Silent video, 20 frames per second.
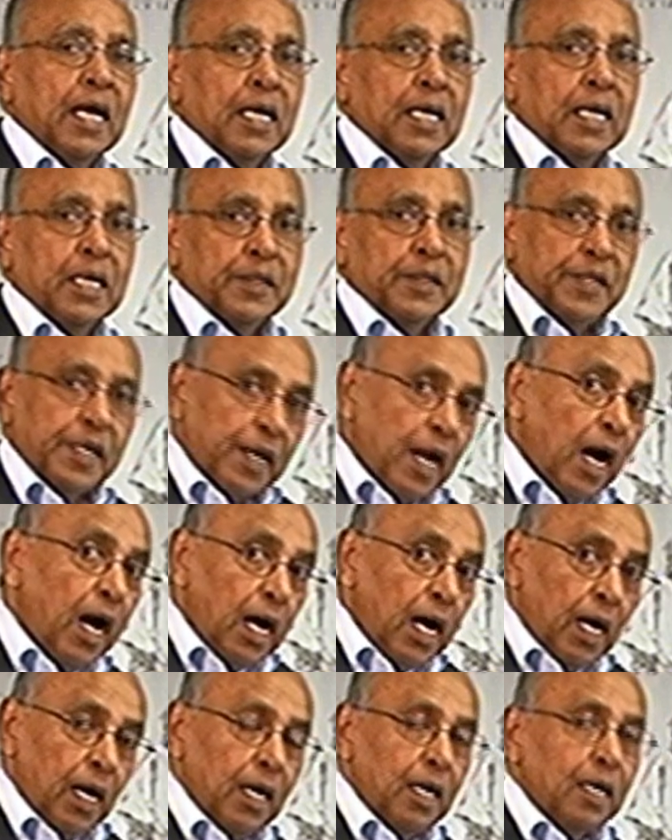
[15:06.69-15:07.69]
Uh, there
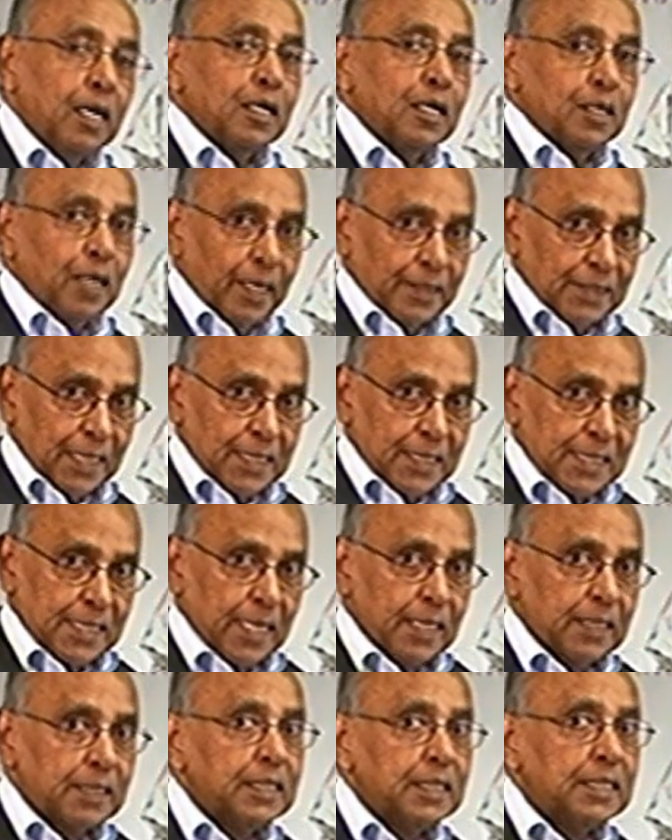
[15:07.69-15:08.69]
are, as I
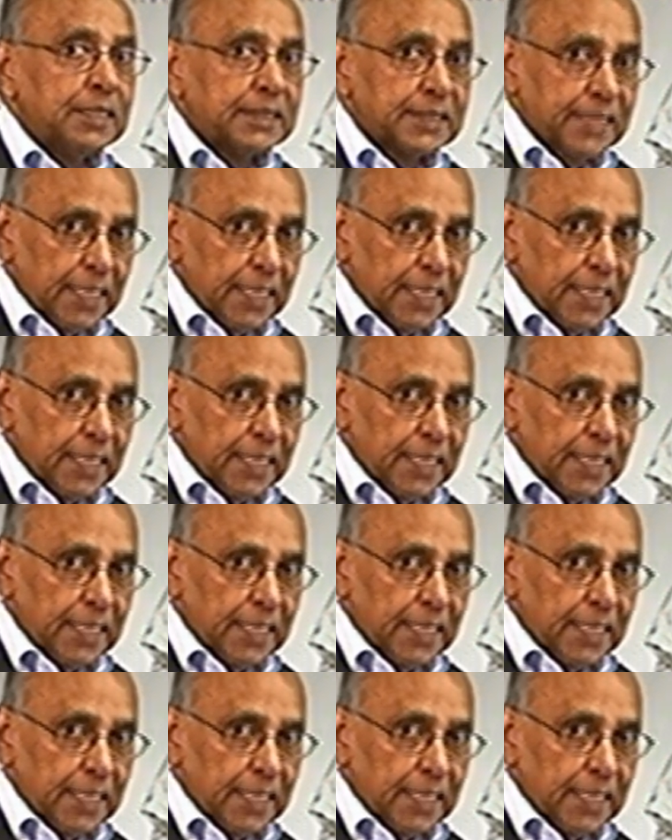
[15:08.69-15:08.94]
said,